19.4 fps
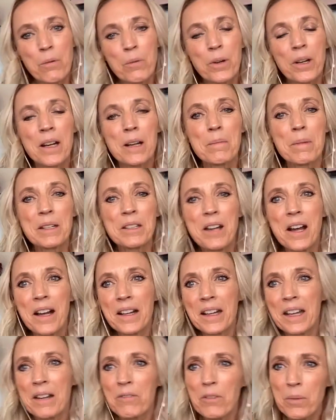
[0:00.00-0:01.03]
We're going to be
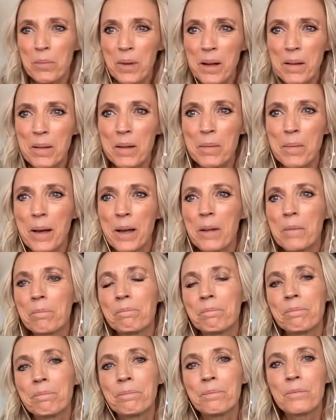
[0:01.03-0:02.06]
talking for probably about
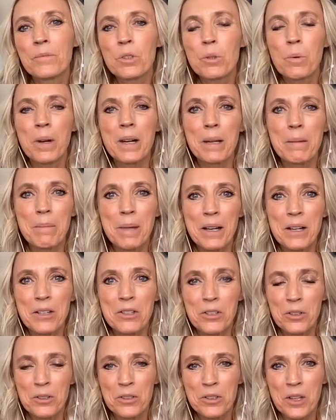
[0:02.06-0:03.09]
mm, 20
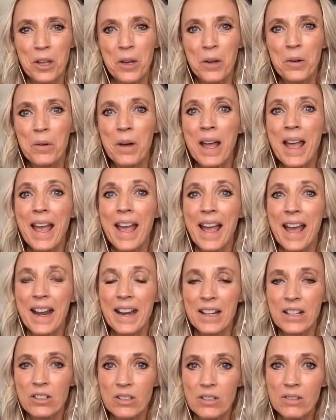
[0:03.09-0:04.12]
minutes or so, and
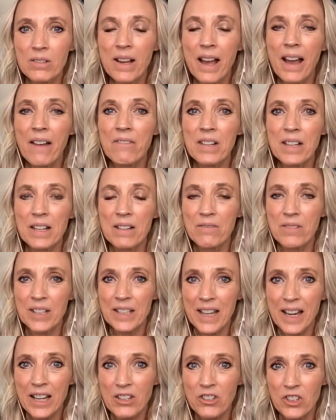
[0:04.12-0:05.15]
I do have an
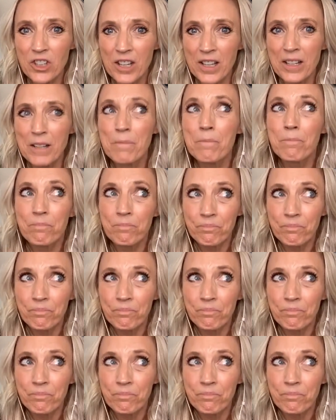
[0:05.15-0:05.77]
invitation